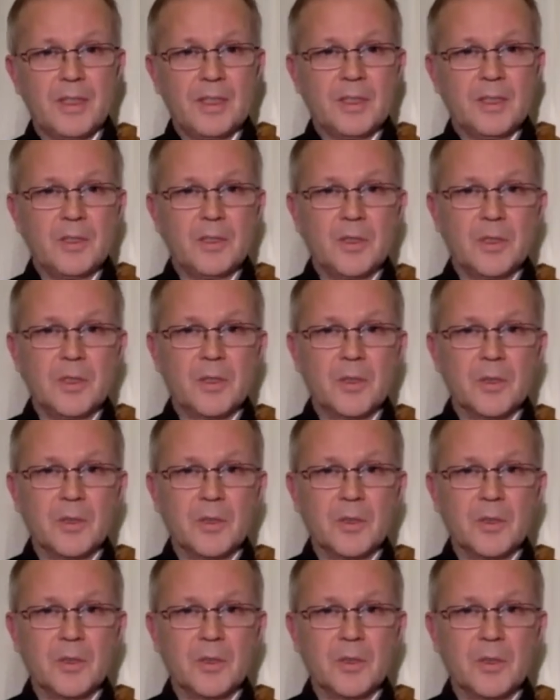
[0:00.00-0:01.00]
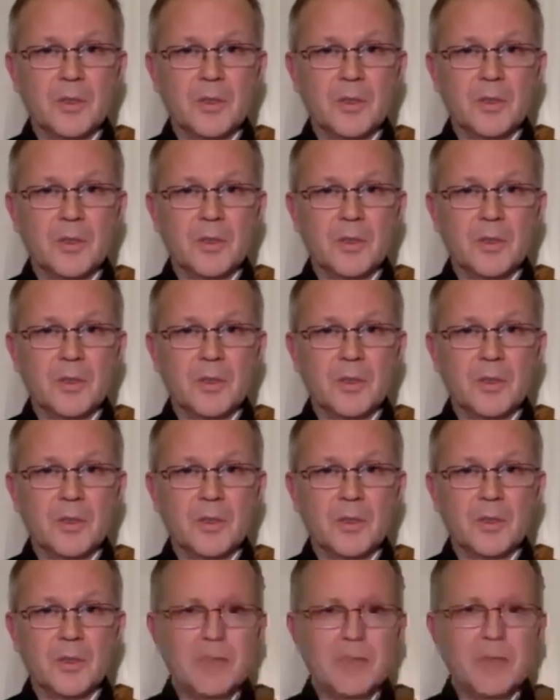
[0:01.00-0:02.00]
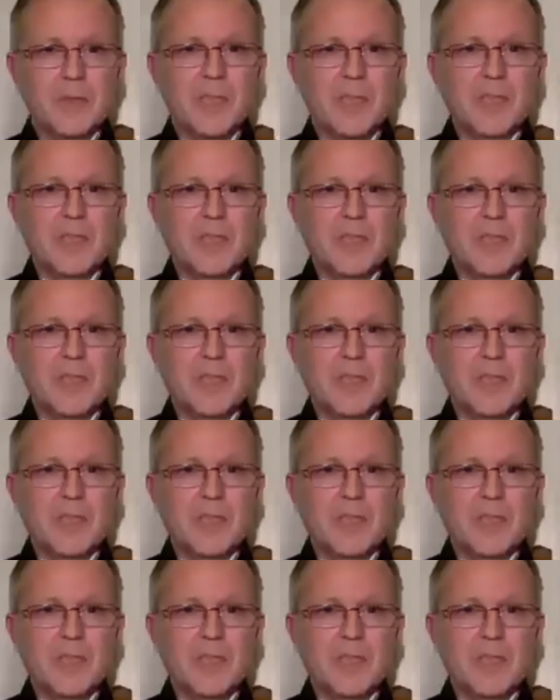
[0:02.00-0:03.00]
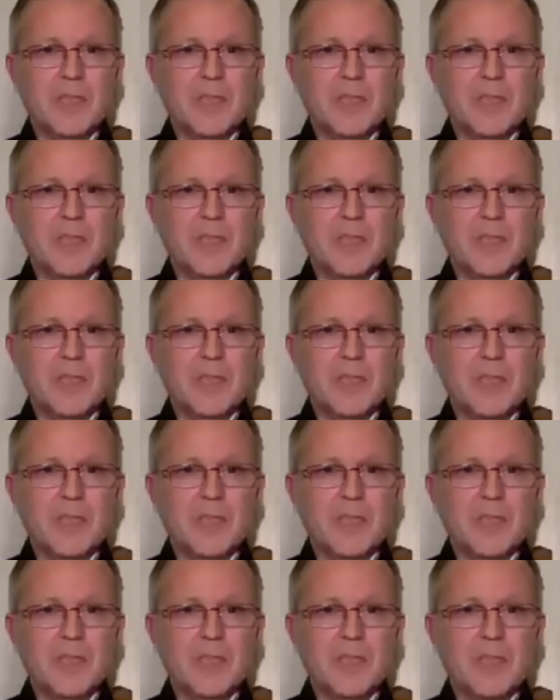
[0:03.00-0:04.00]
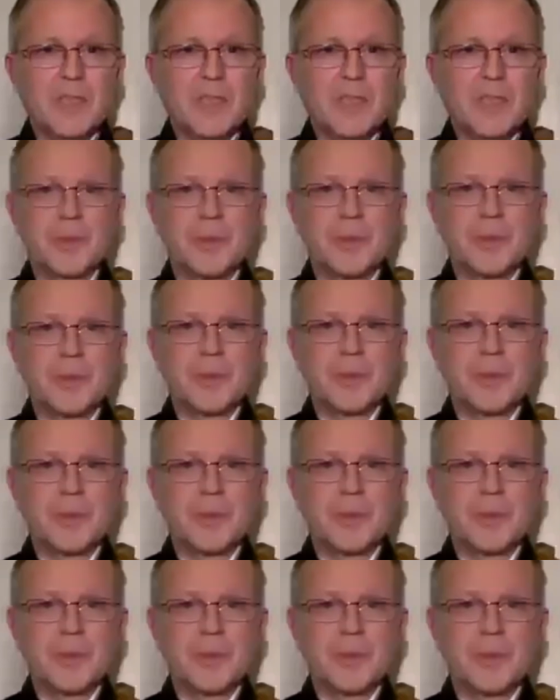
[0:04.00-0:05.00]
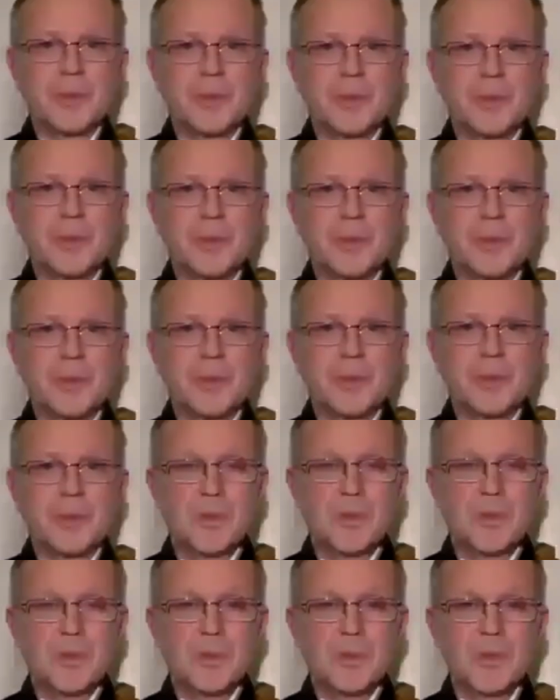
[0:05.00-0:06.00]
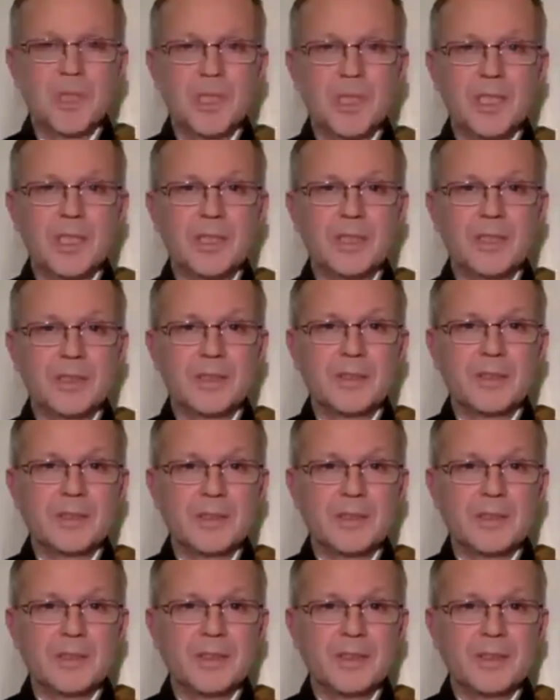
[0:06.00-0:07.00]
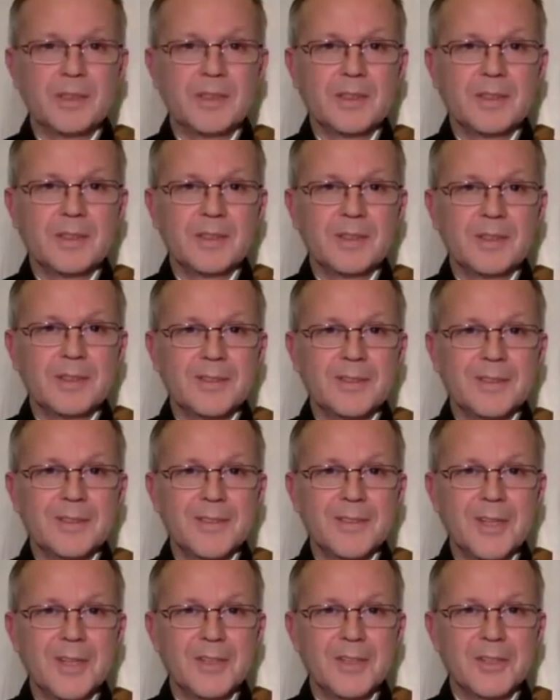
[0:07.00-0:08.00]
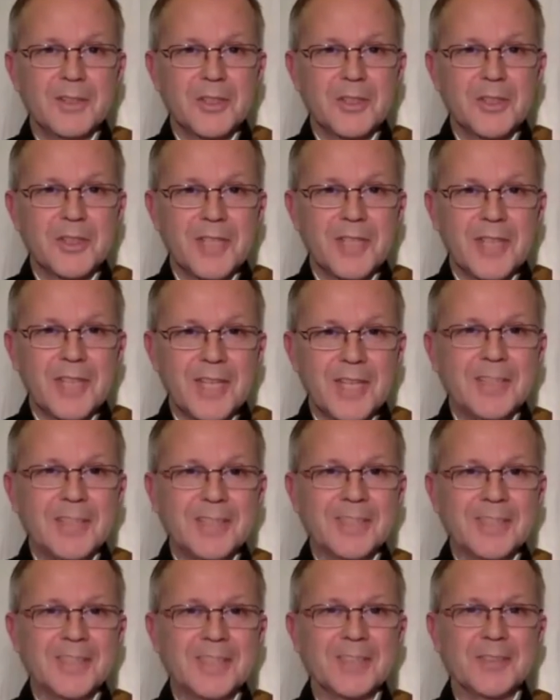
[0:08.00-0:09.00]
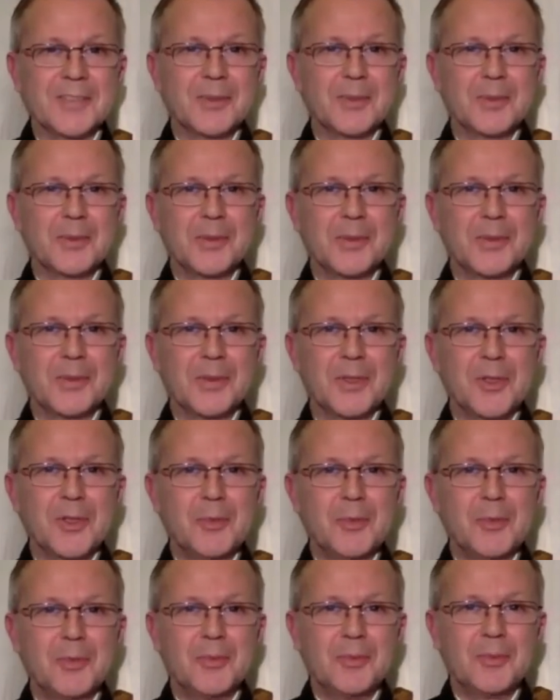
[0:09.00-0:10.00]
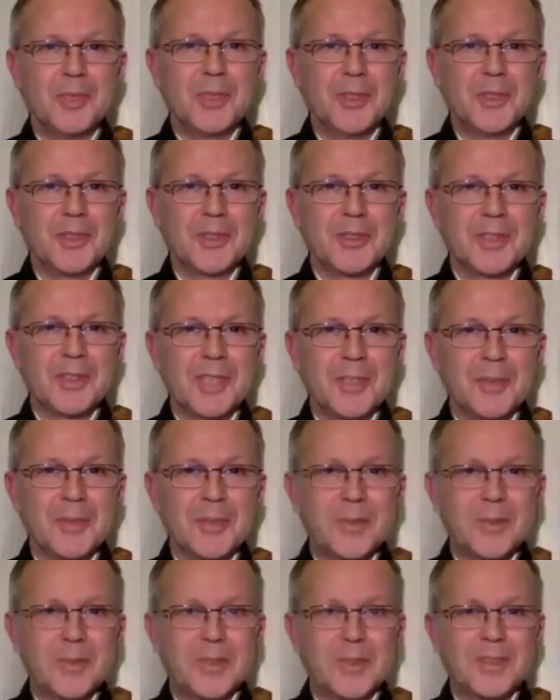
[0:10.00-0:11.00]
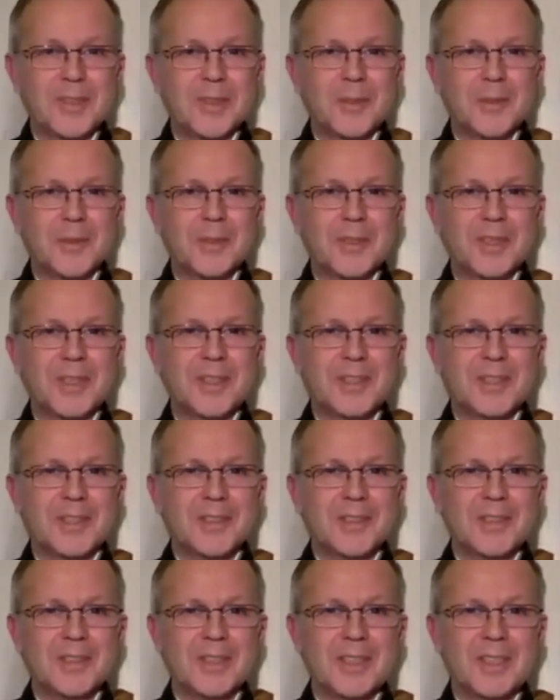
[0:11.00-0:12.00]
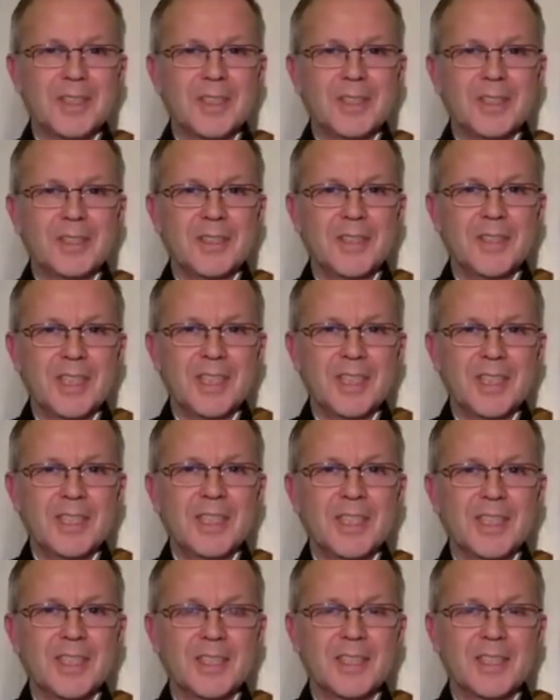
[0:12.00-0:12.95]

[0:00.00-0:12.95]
So it's very difficult for, for us to uh, to really understand and to, to go beyond our own thinking